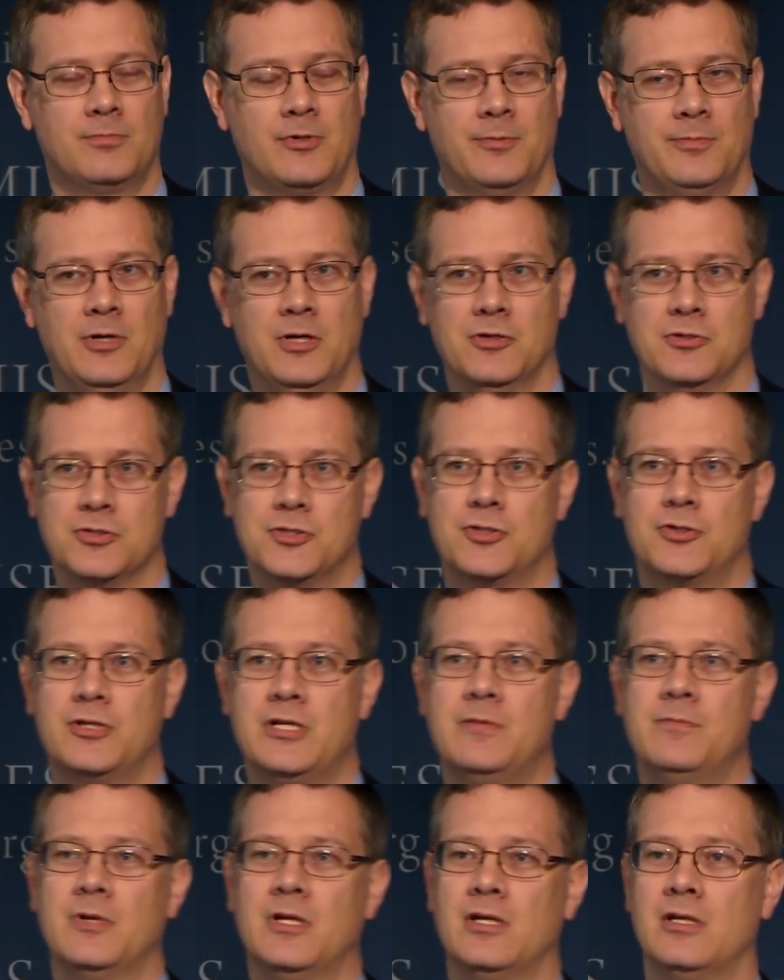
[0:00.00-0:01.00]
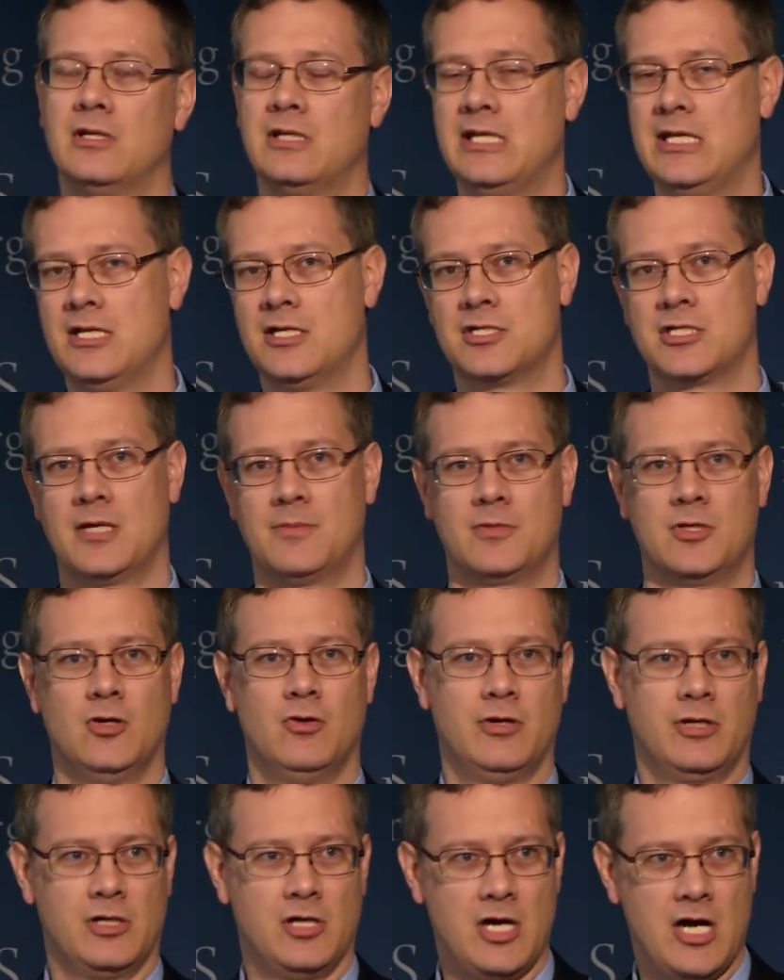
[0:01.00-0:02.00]
proposed treatment ends up
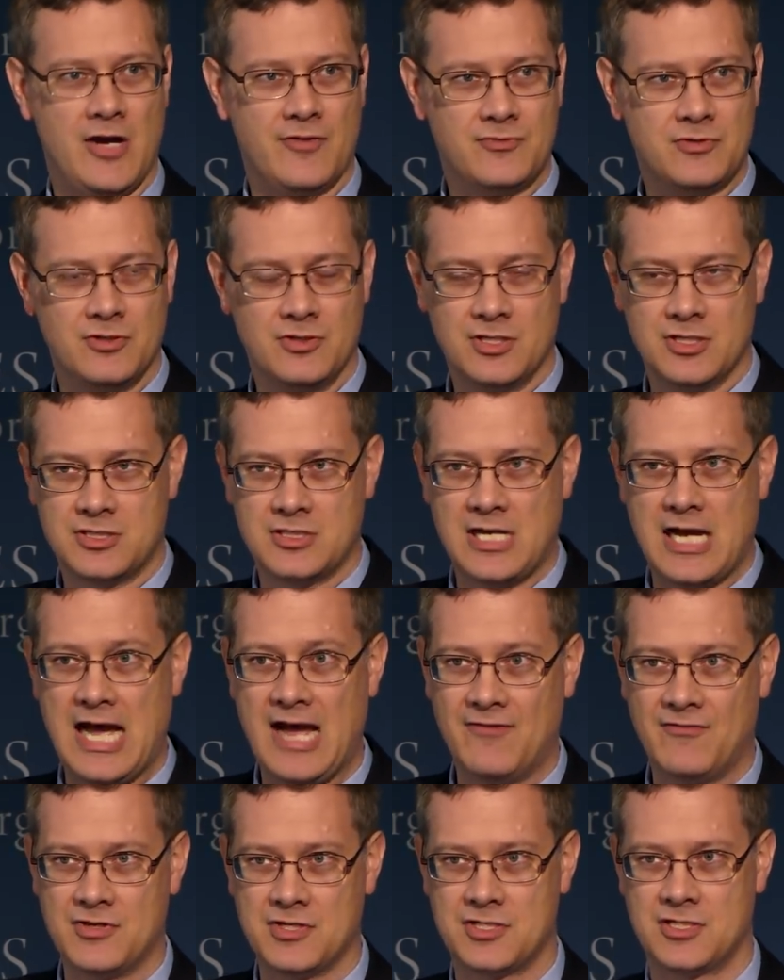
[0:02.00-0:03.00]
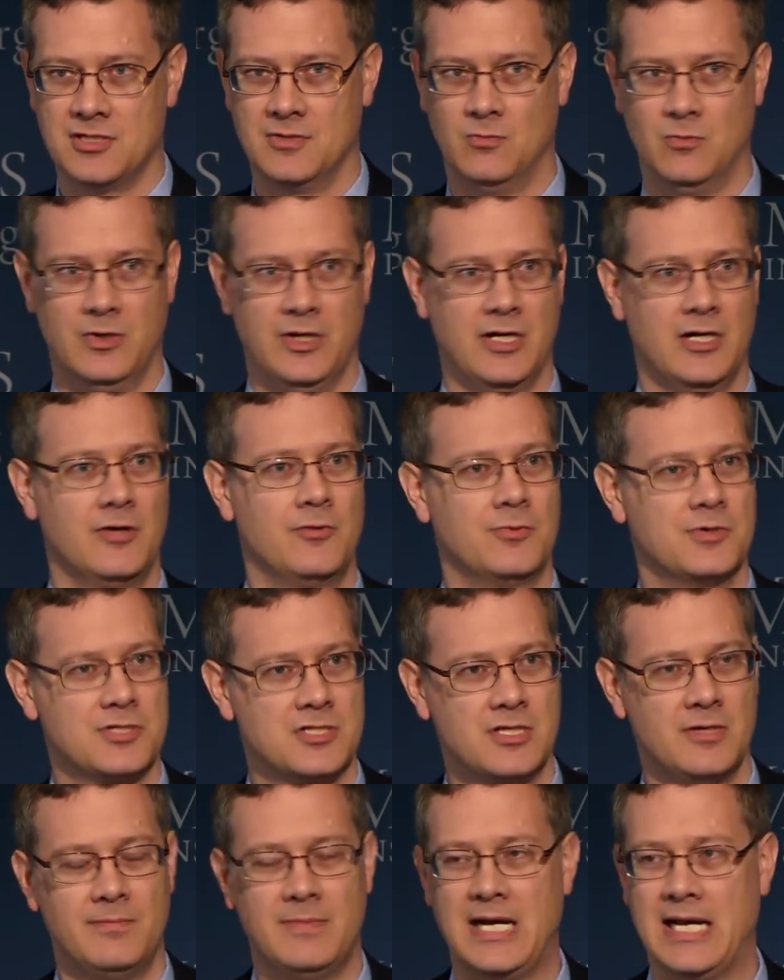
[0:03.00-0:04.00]
going off to this office somewhere where
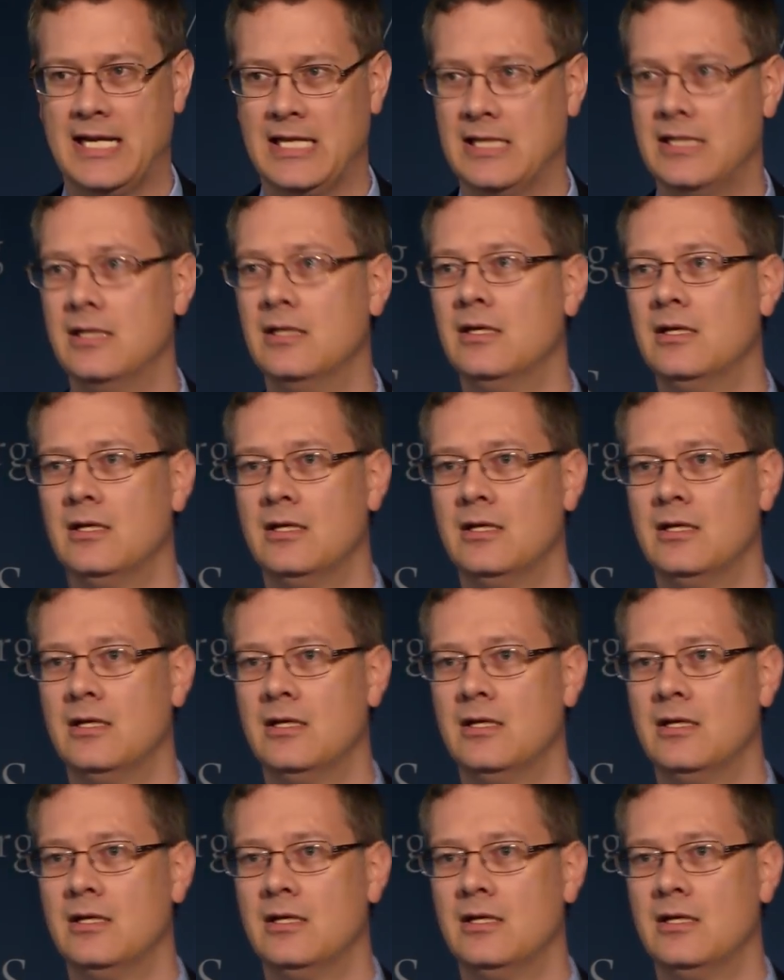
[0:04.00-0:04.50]
somebody